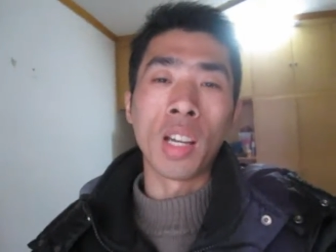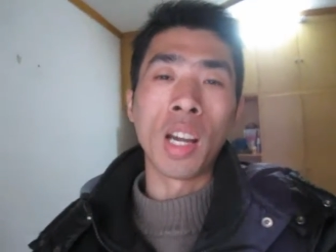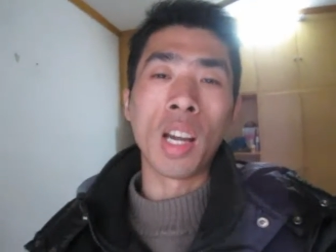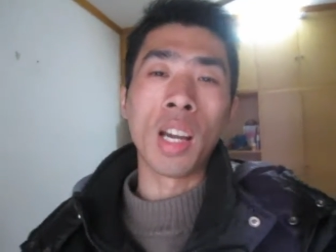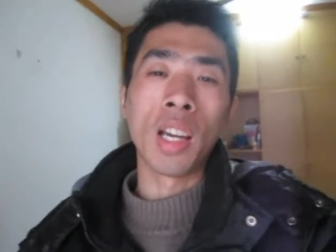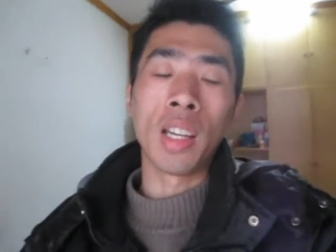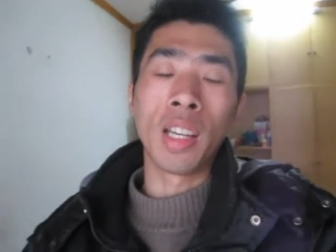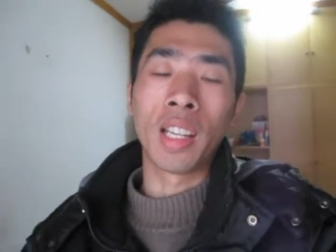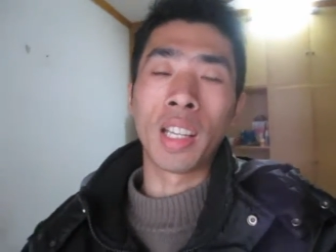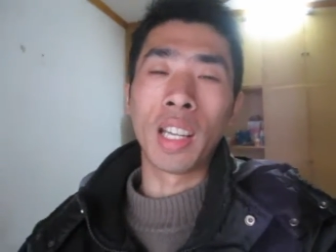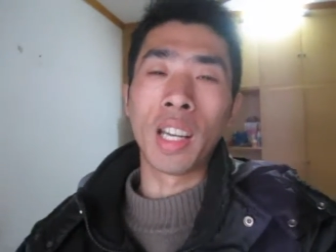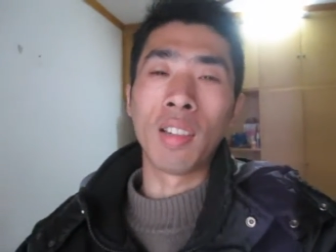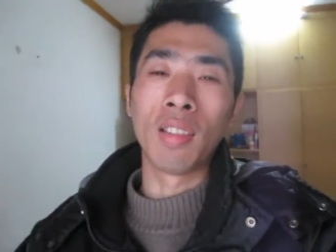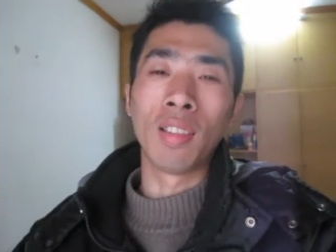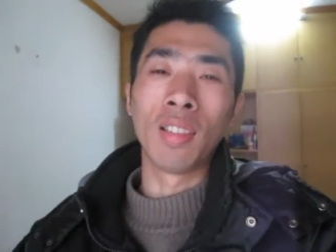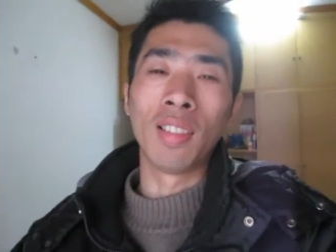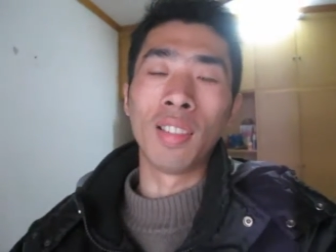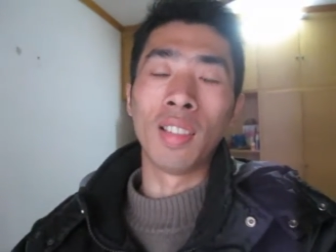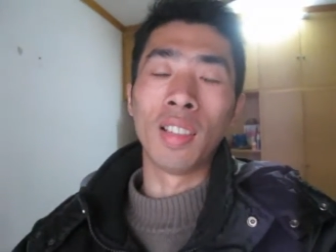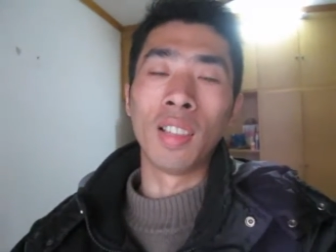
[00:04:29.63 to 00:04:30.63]
I
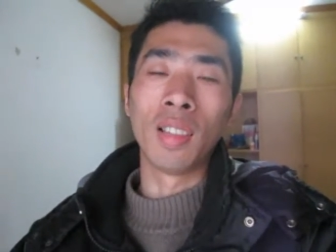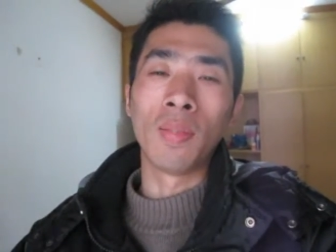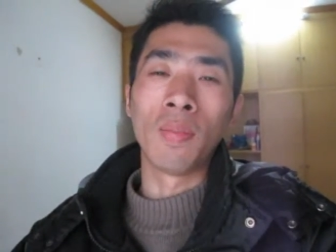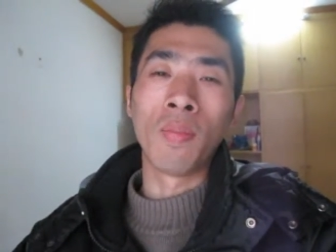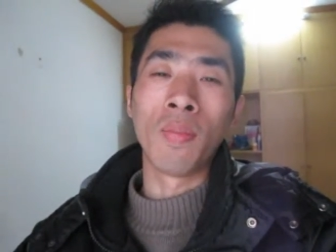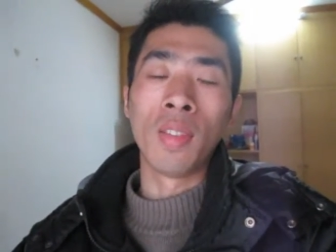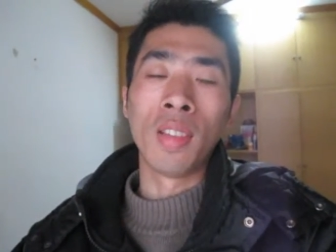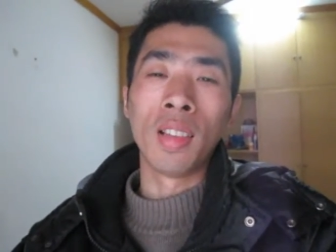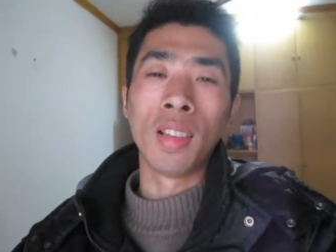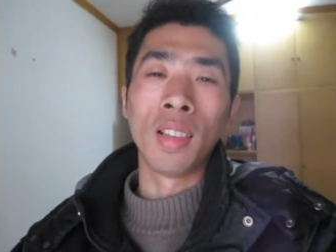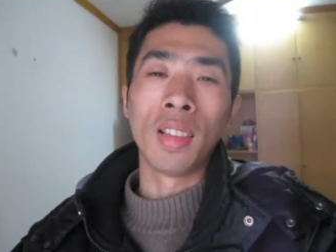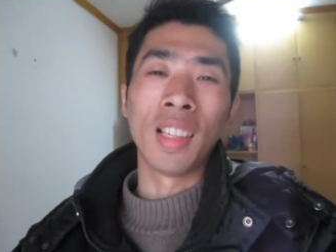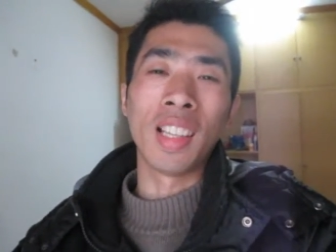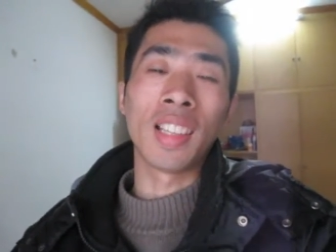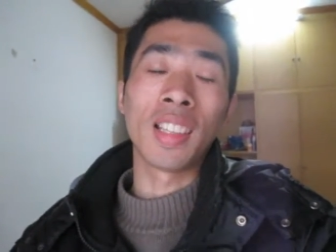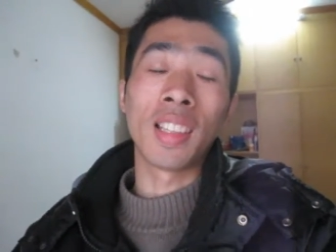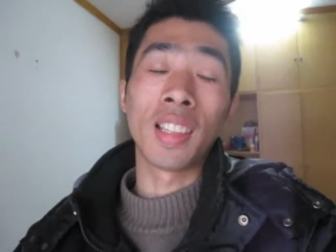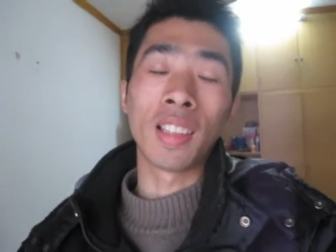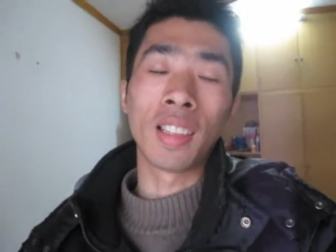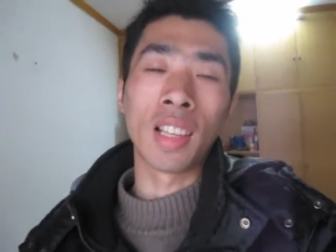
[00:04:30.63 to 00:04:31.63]
have uh,
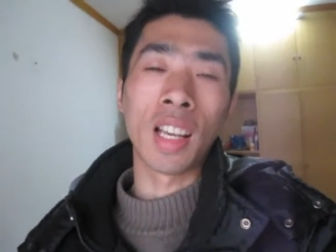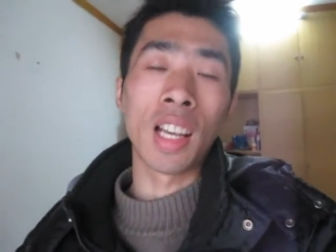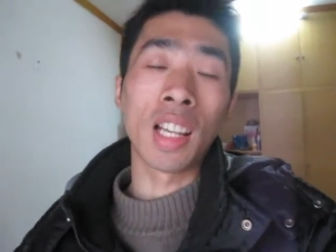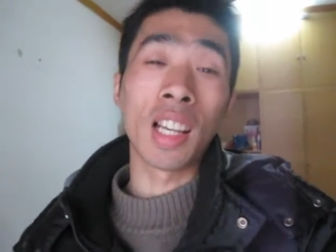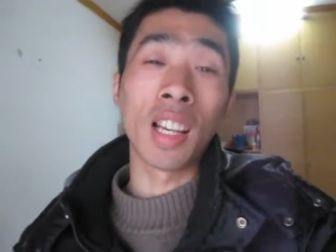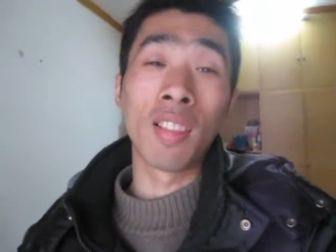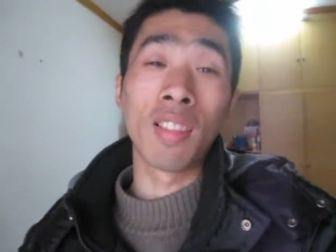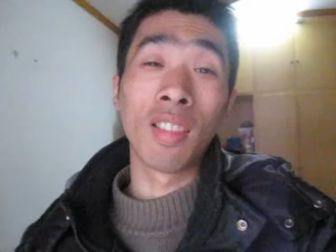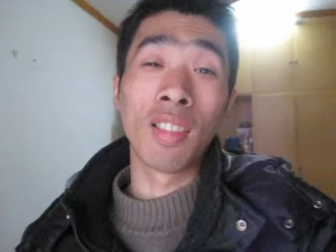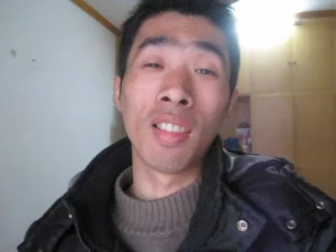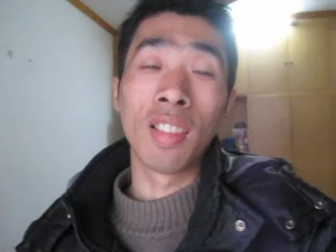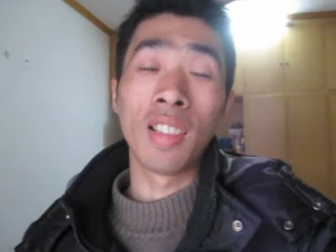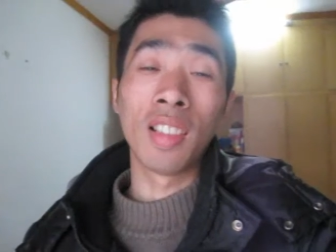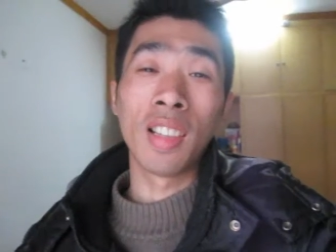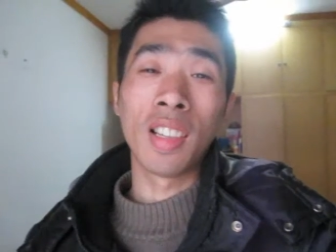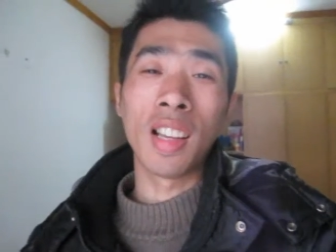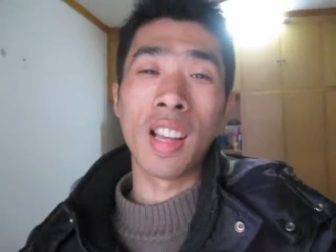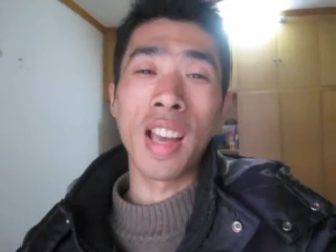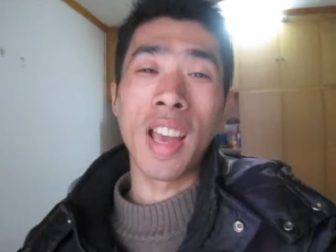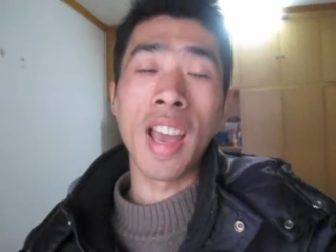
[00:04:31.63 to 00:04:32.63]
nothing. I have
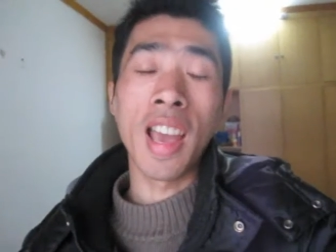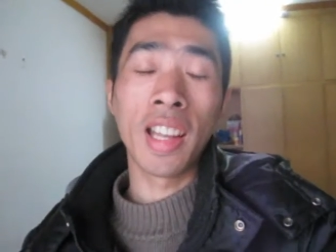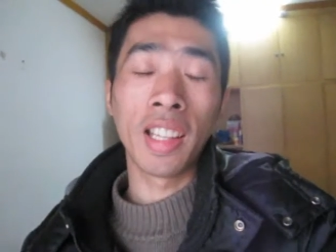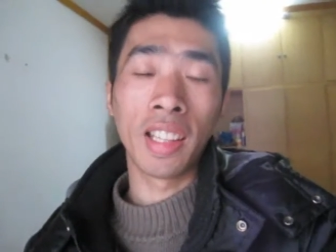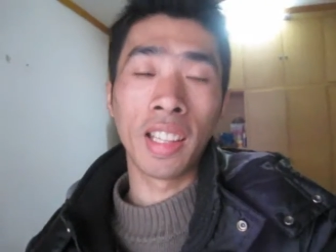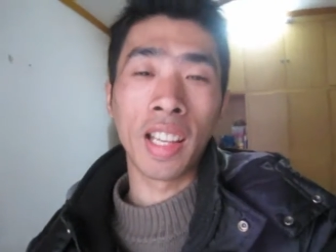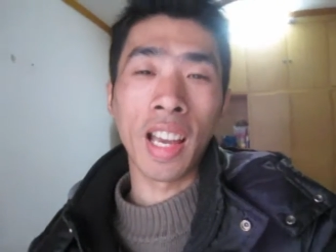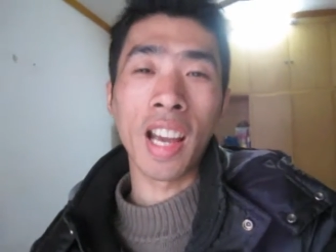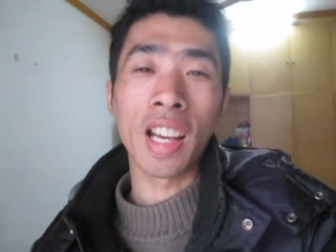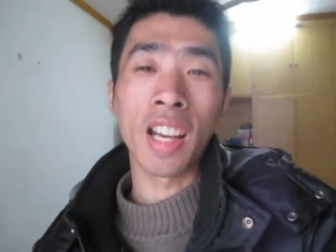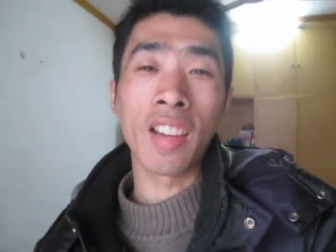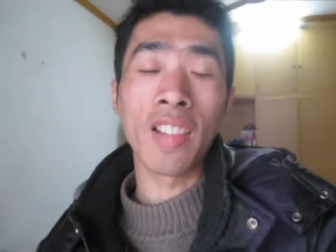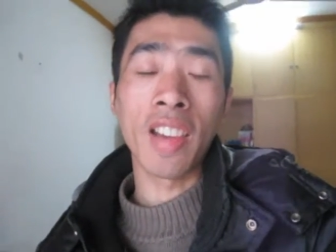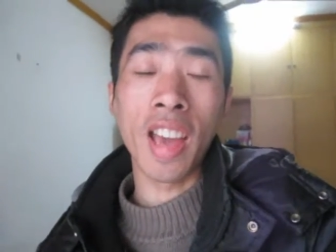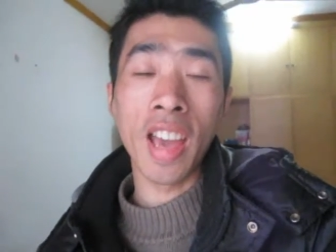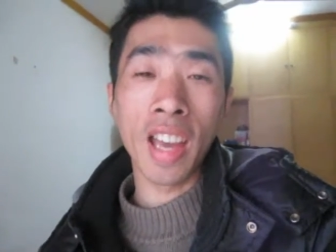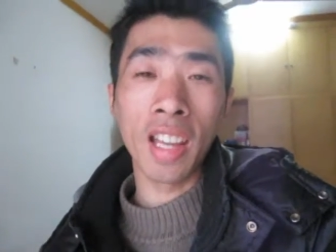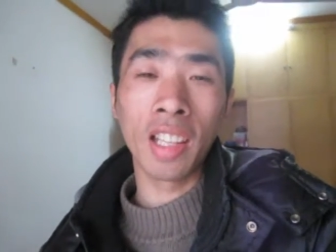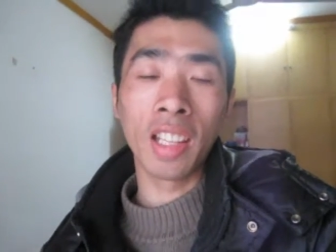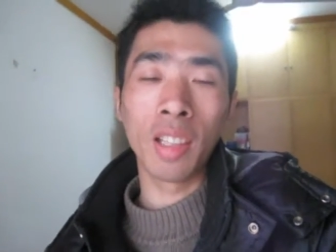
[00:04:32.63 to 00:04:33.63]
any. I have
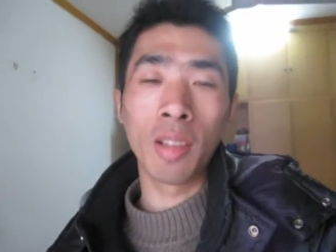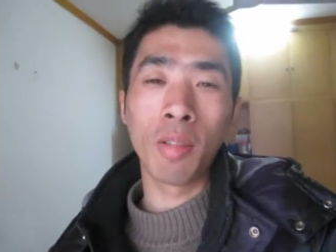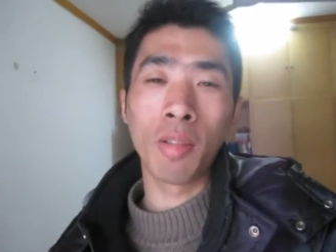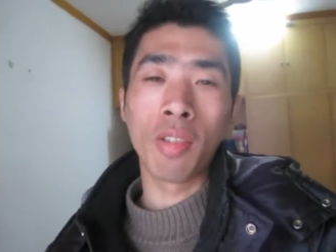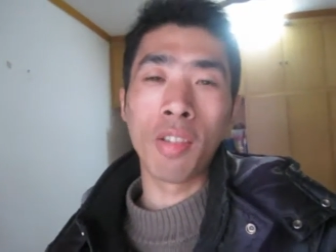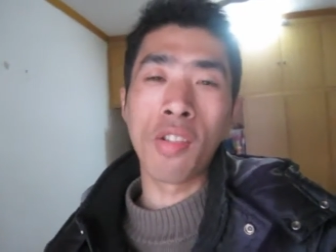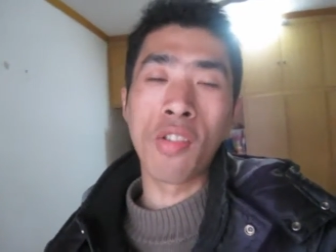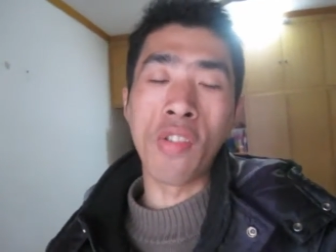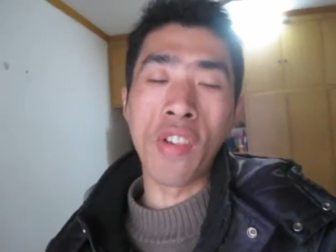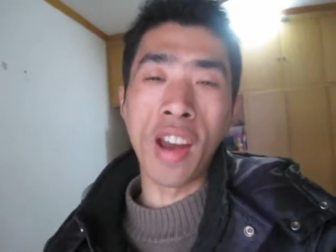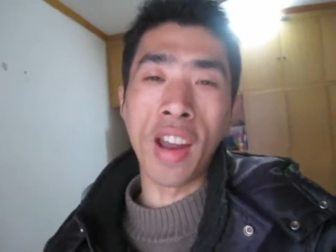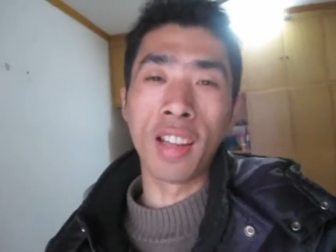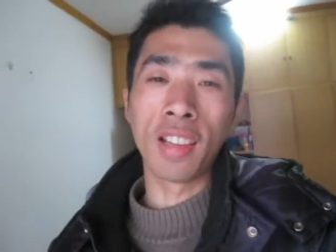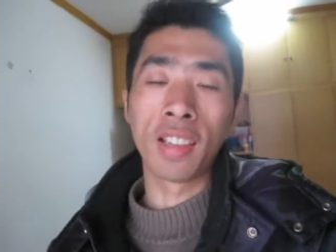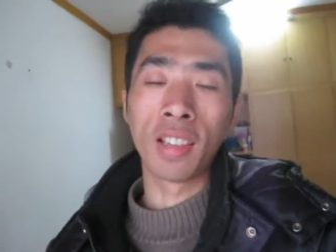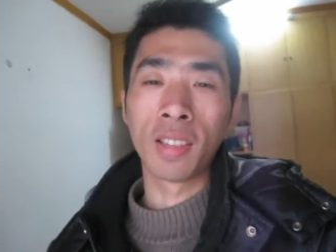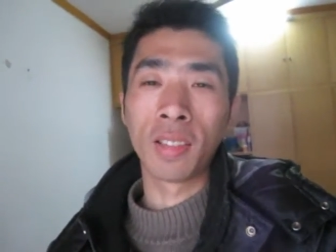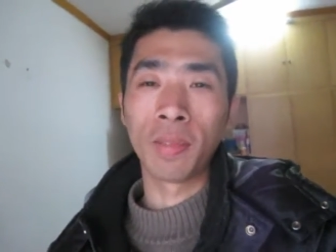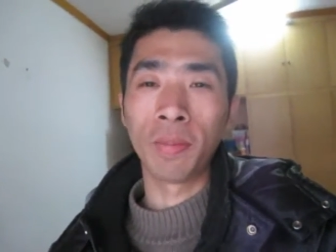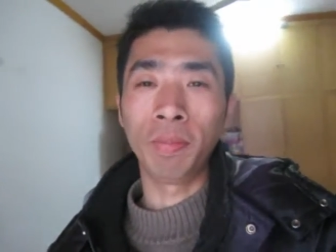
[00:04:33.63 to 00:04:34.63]
any
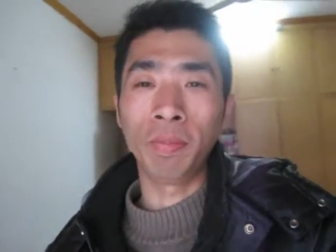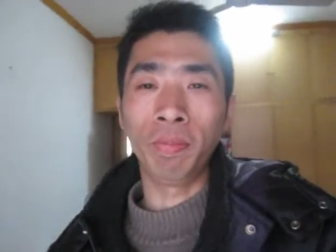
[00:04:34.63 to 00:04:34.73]
friends.